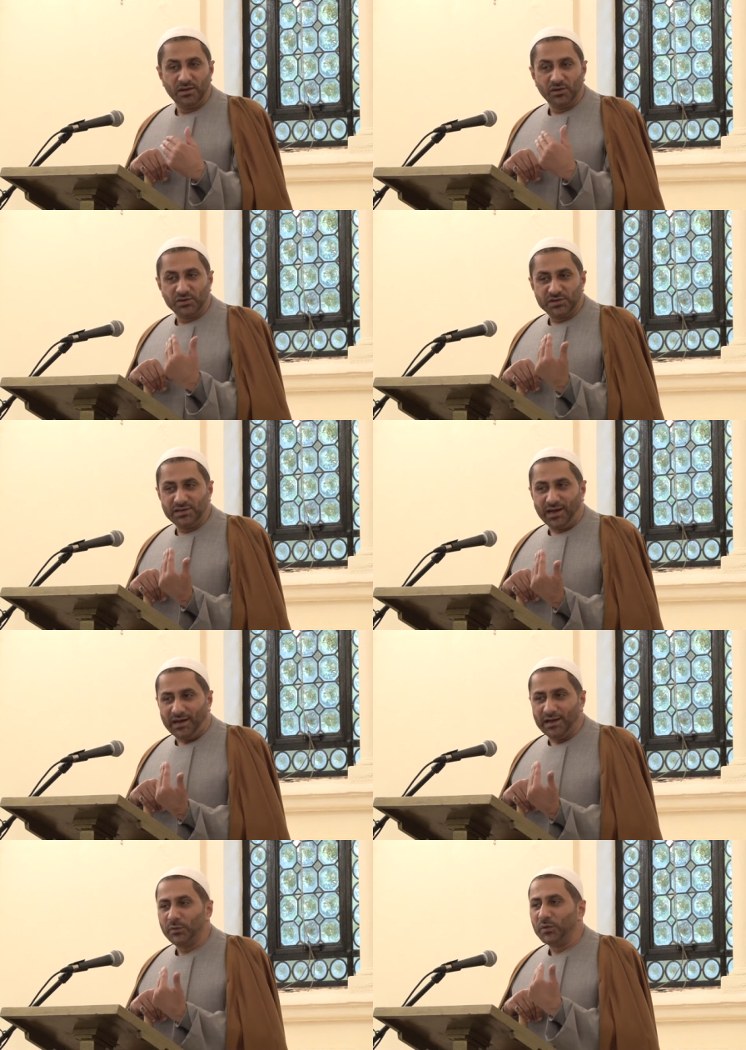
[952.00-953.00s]
You see,
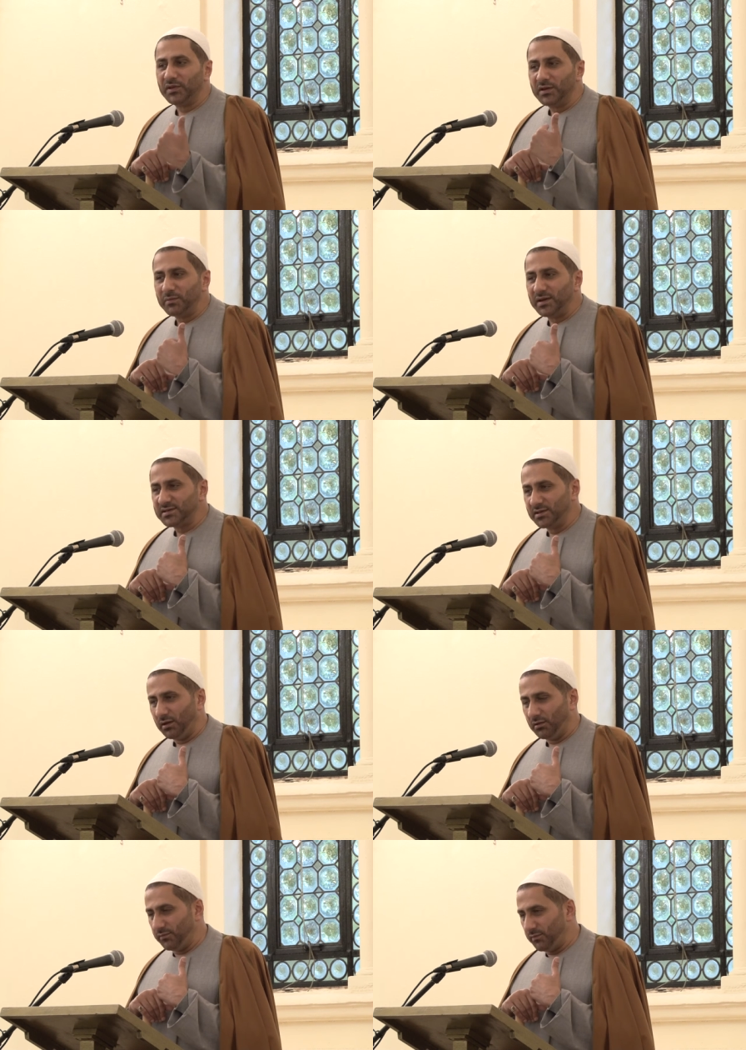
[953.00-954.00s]
I within
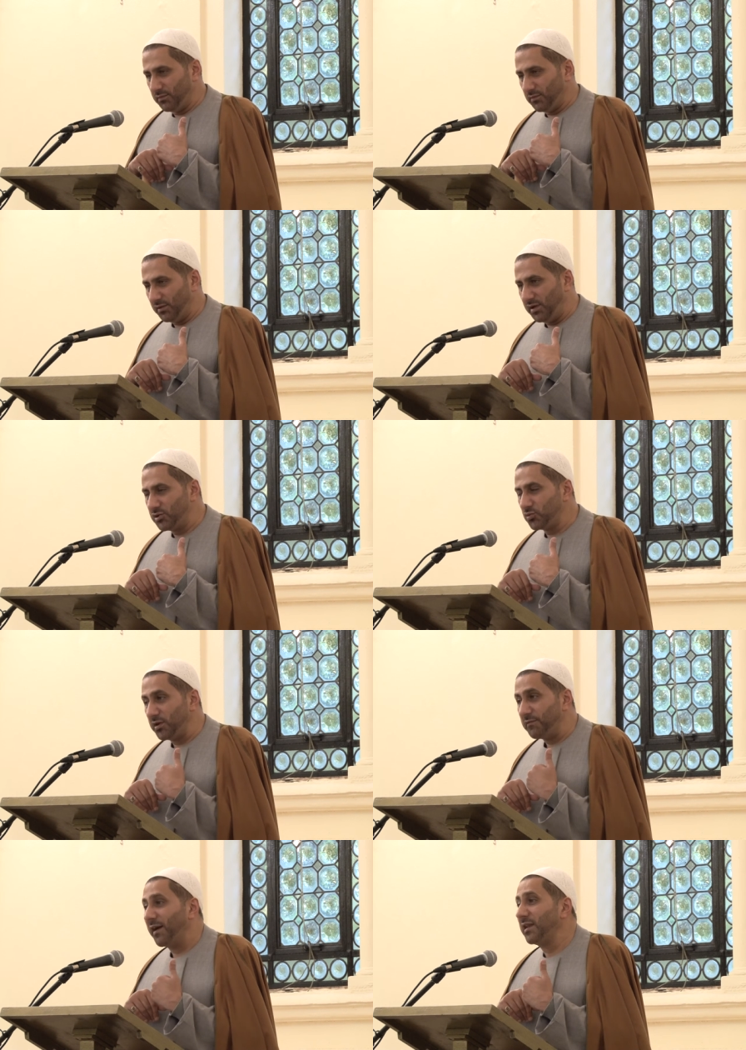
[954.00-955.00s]
myself need to
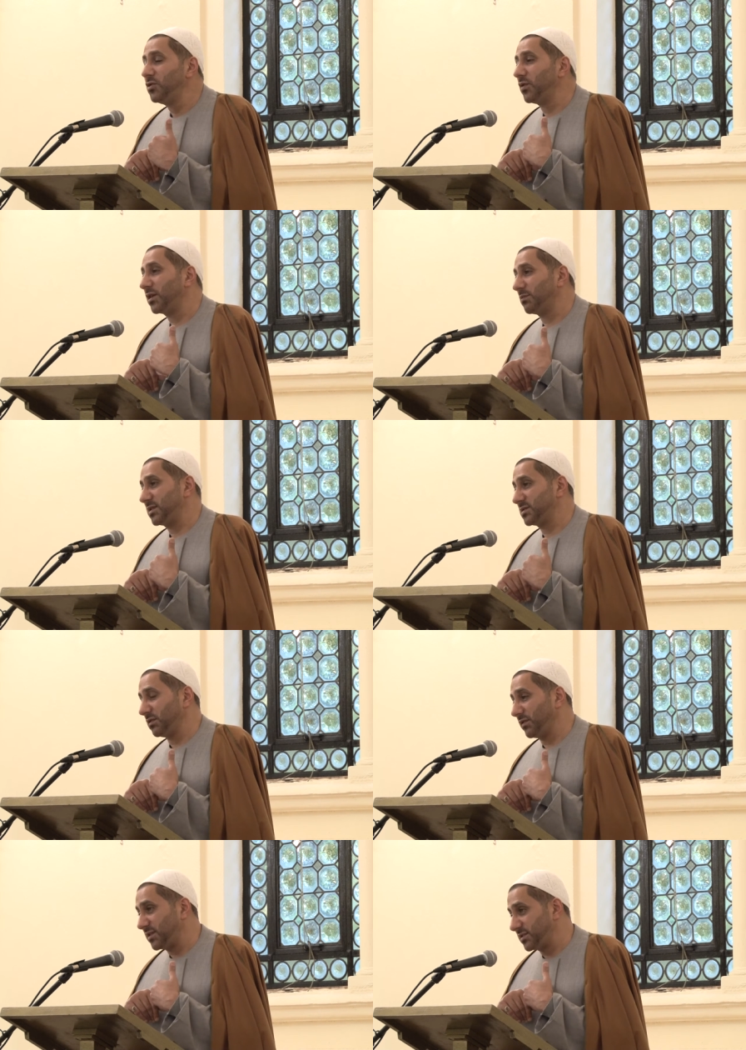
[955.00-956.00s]
evaluate
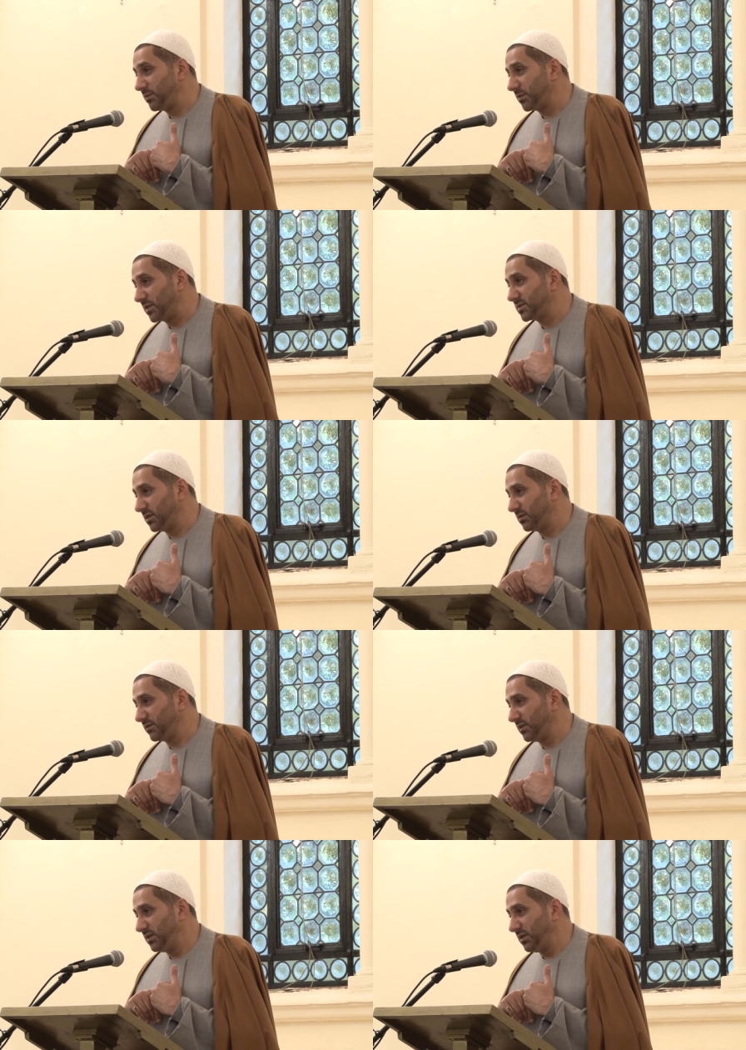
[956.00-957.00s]
myself and examine
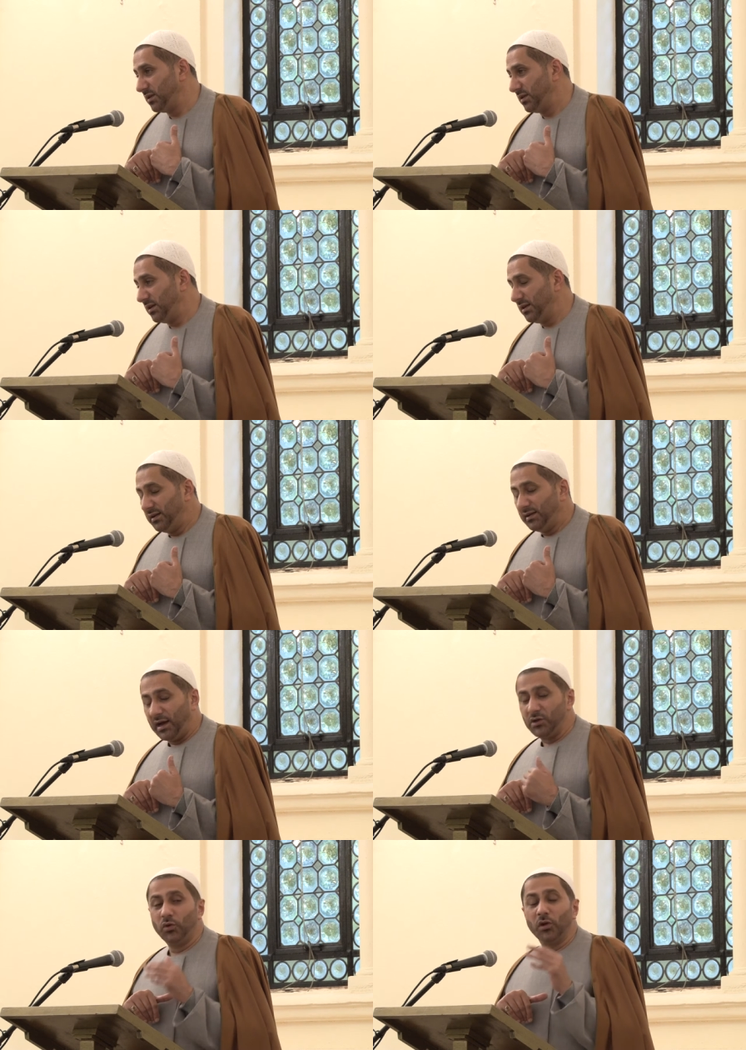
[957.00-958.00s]
myself.
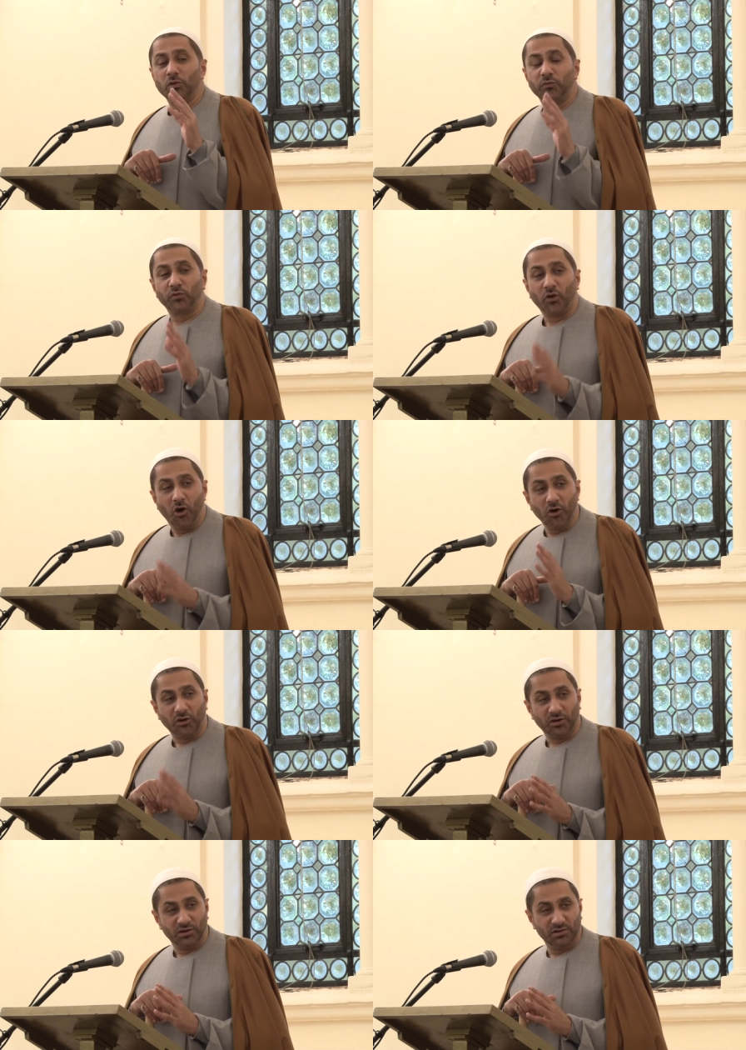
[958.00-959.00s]
I do a lot of
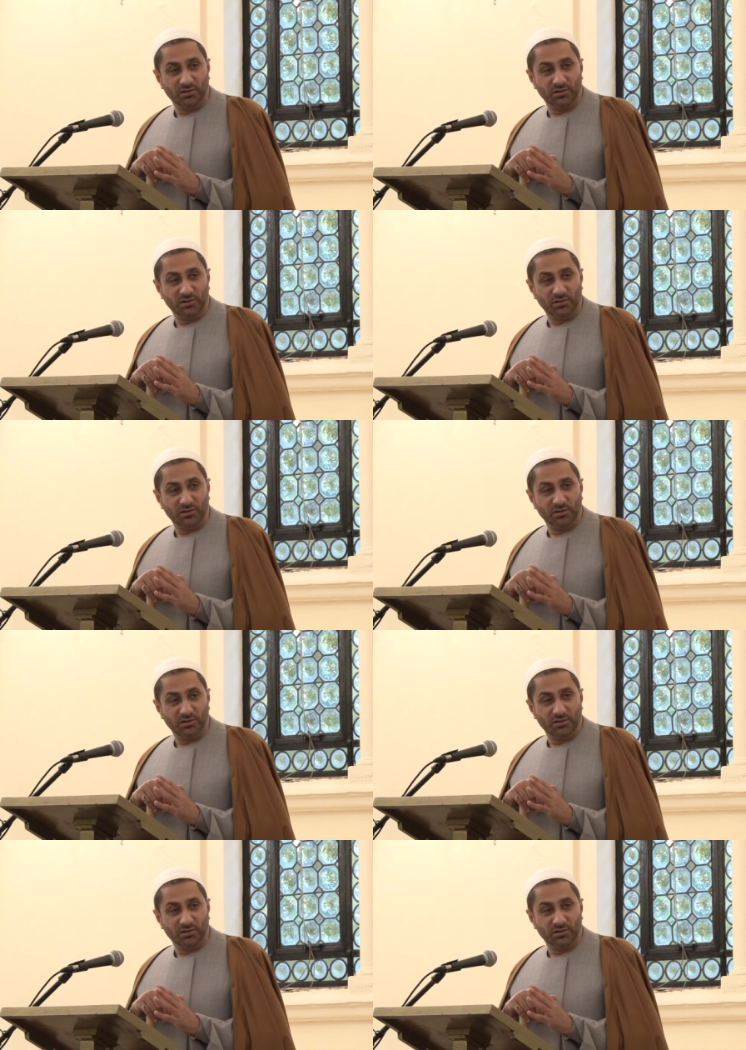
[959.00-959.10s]
wrong.